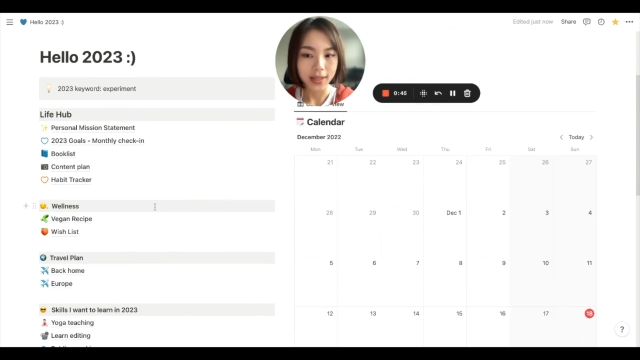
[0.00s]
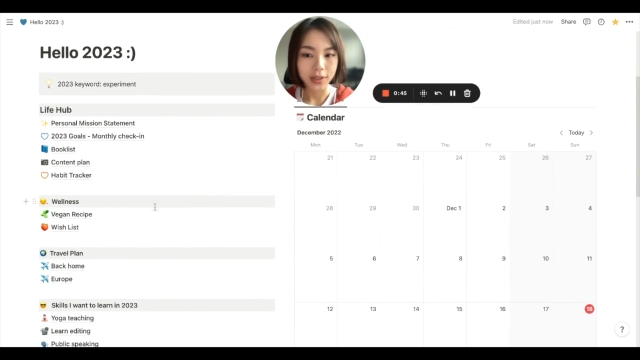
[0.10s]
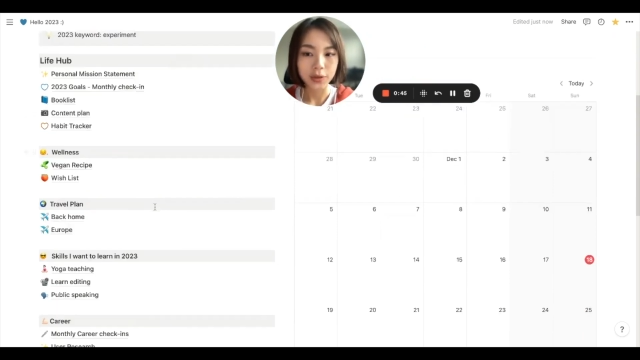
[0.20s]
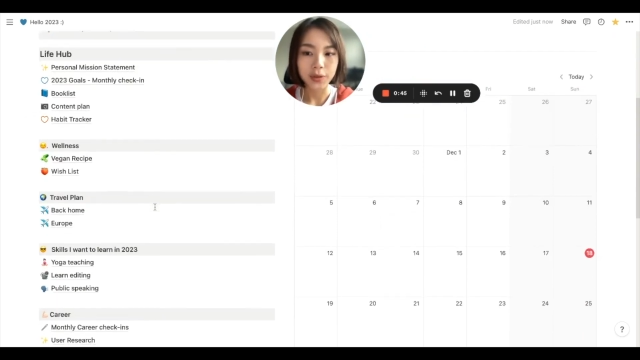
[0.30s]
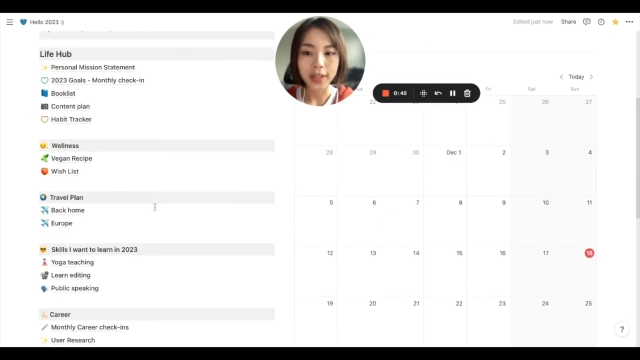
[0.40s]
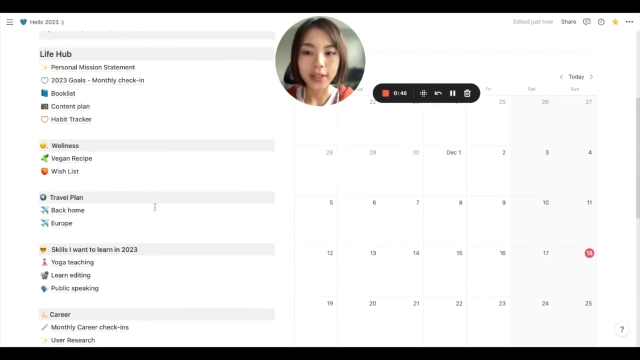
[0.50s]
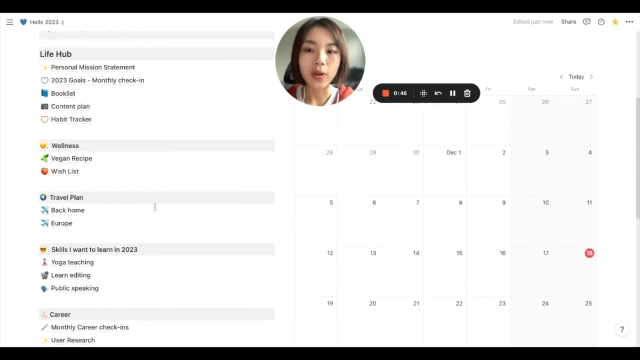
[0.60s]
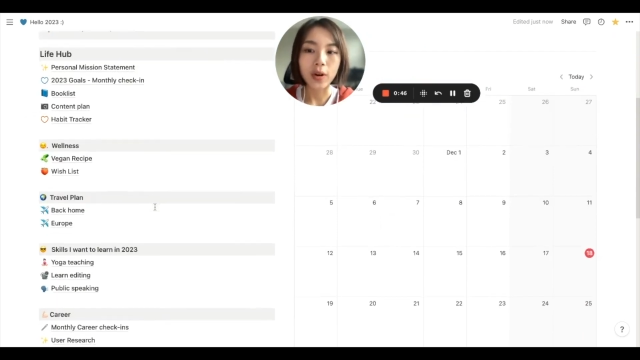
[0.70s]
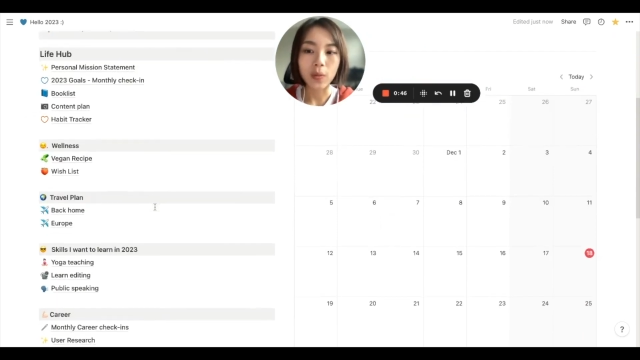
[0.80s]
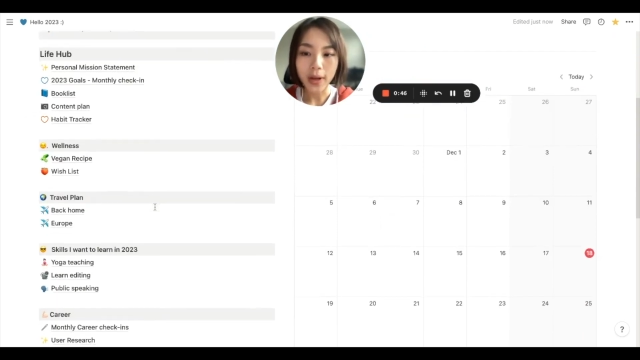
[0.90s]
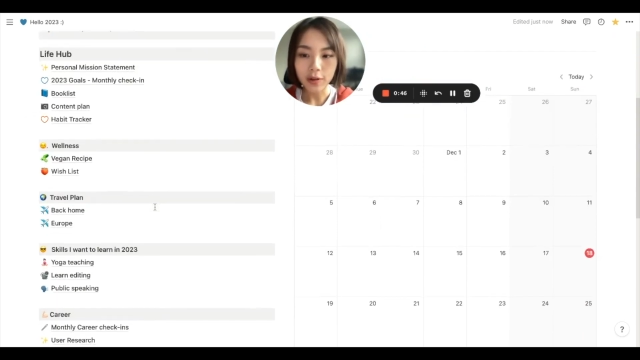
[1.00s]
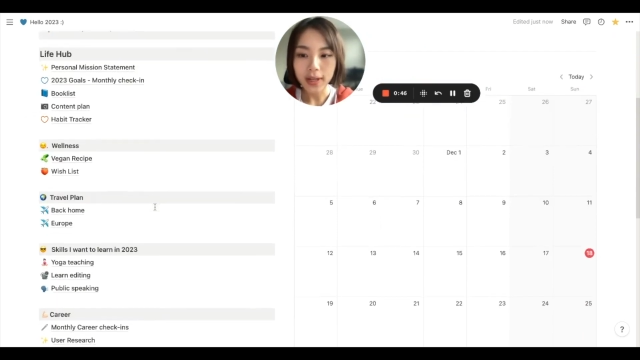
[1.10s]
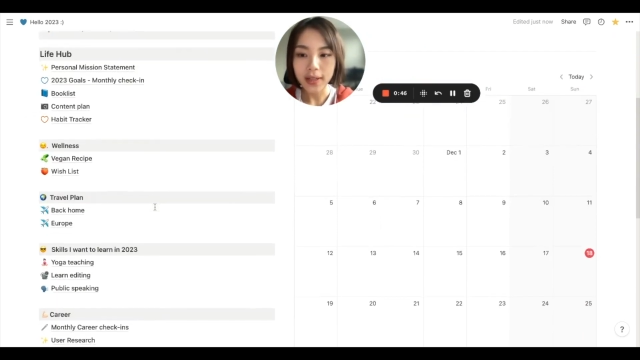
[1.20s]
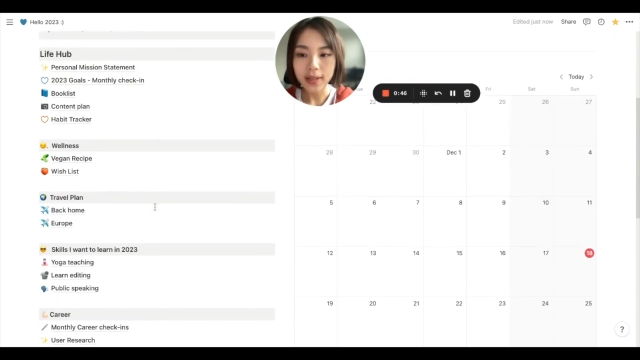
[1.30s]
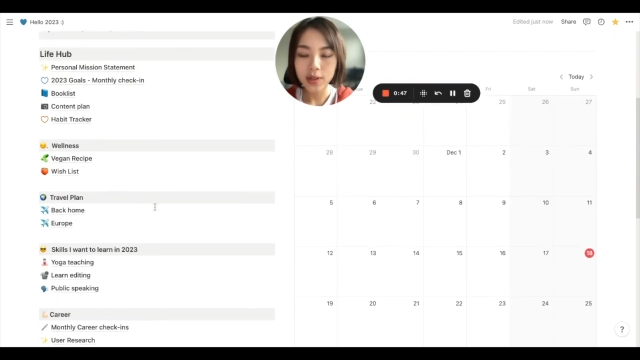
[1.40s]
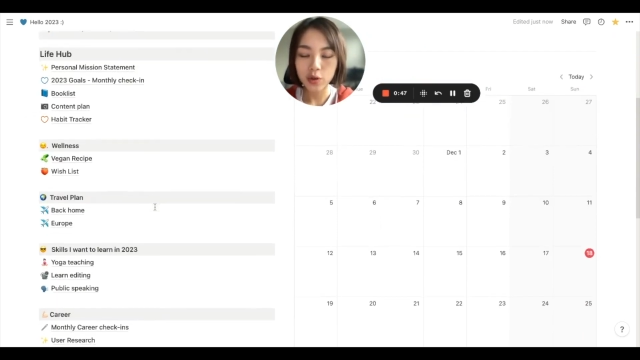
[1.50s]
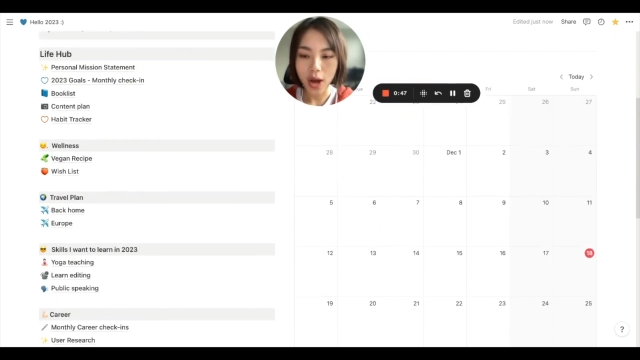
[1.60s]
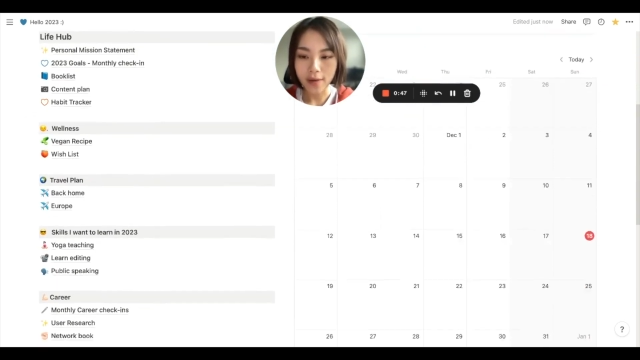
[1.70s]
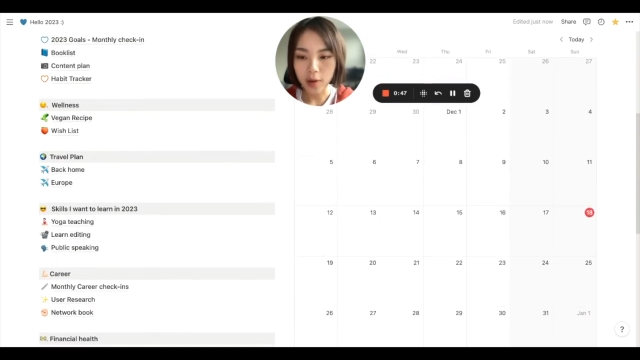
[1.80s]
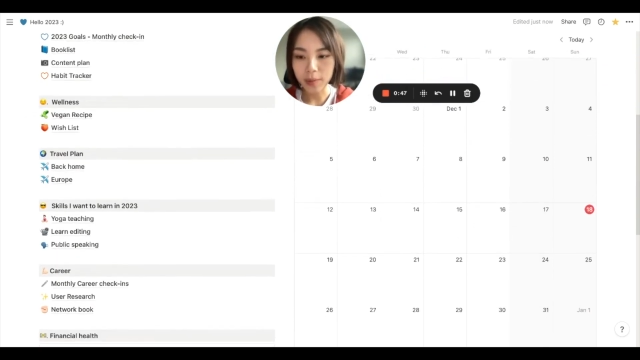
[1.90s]
including your wellness,
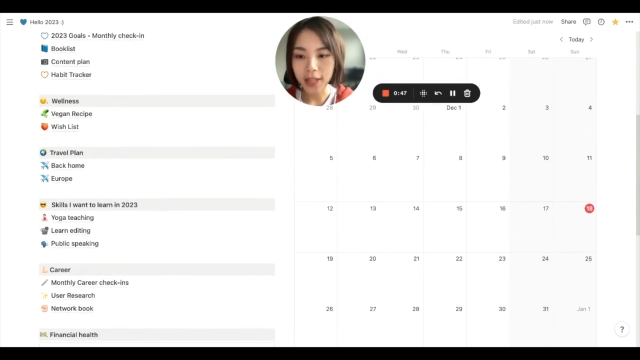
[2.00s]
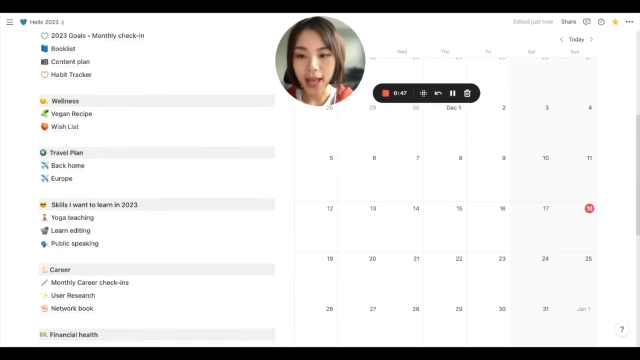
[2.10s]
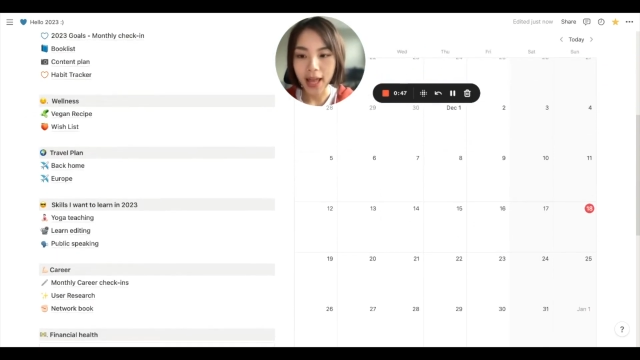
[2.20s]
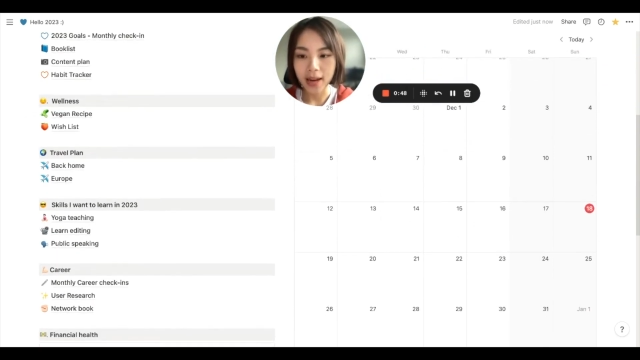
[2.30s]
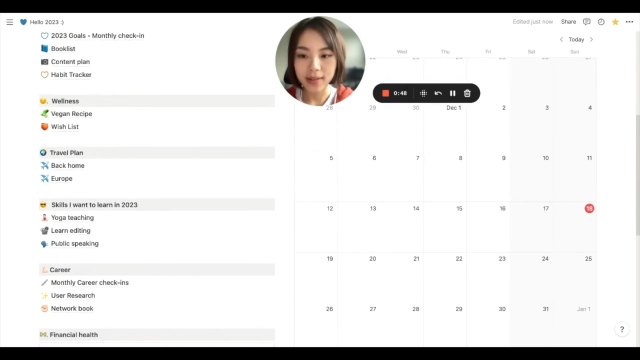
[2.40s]
travel plan,